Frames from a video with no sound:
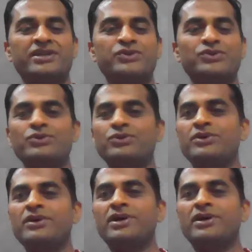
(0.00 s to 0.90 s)

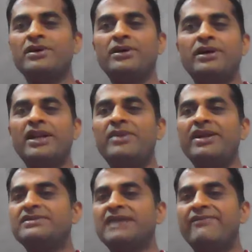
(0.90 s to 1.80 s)
So
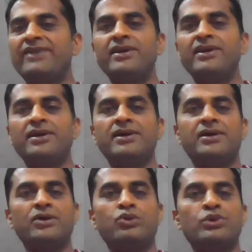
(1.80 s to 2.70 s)
anybody is having
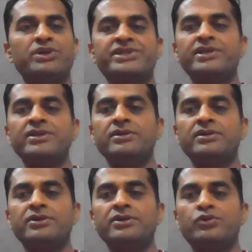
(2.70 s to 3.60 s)
a question
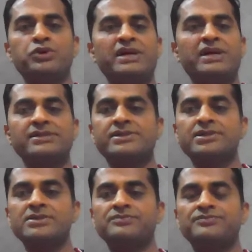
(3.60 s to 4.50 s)
you want to ask her?